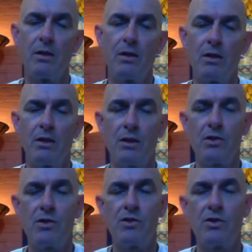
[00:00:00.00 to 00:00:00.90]
This
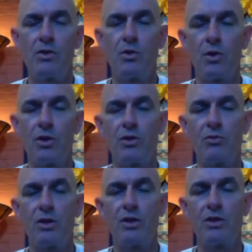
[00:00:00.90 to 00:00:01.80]
is the torch
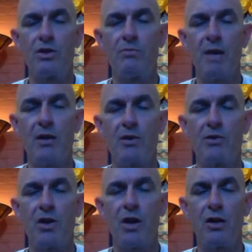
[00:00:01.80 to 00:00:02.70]
which dispels
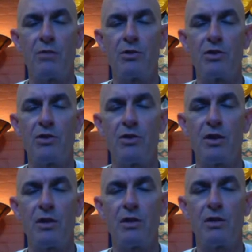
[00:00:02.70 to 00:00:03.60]
all
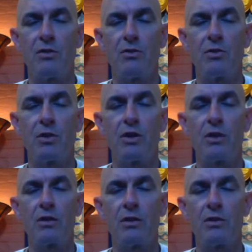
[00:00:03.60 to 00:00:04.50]
obscurity or
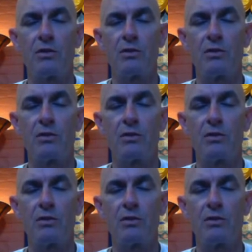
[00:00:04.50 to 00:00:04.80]
darkness.